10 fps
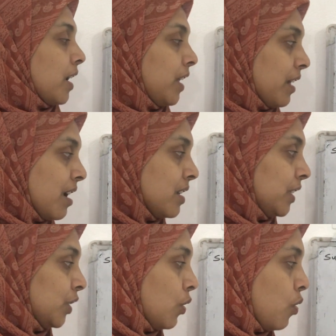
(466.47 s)
Here
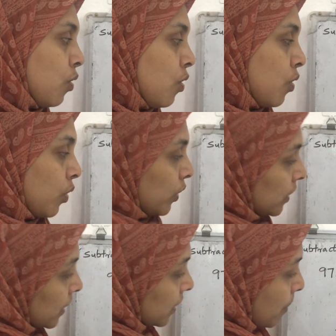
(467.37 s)
also
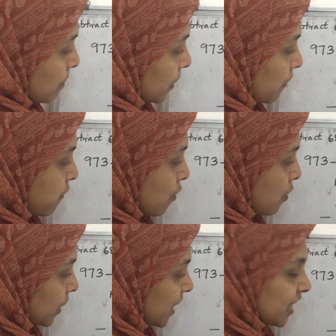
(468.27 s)
the number
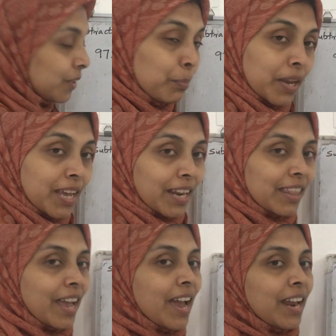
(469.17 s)
4 is bigger
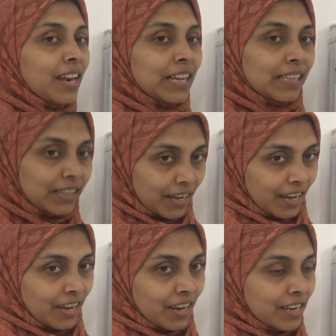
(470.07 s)
than
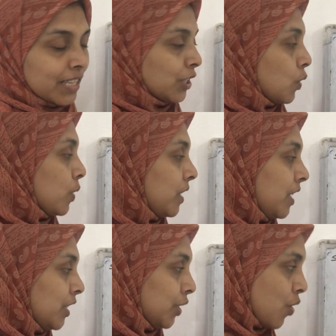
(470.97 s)
3. So it
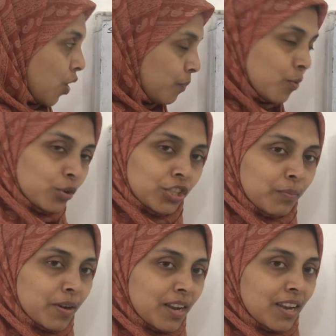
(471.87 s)
is not
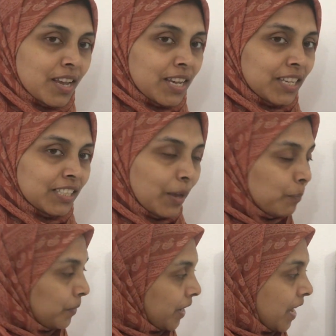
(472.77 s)
possible
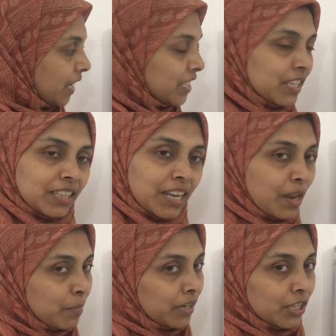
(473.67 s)
subtract 3
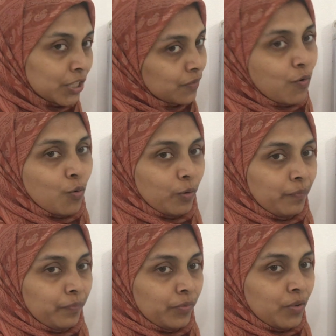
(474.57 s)
minus
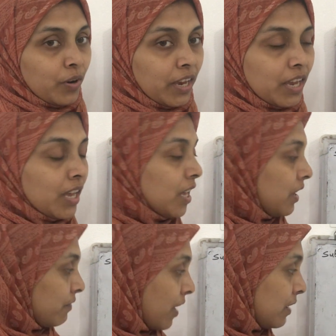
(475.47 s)
4. Okay.
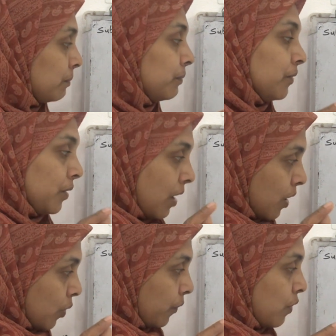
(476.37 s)
All
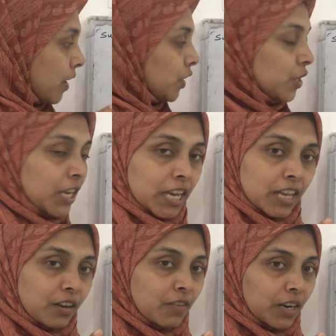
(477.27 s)
of you want to
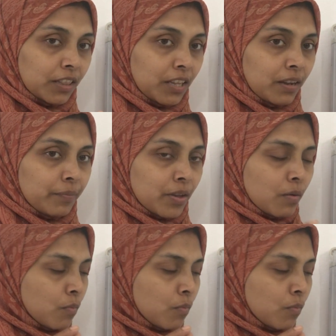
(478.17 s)
care one thing.